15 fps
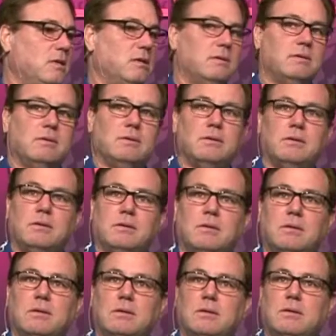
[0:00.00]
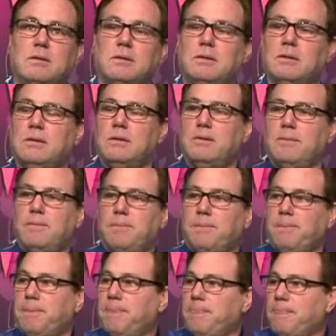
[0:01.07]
(silence)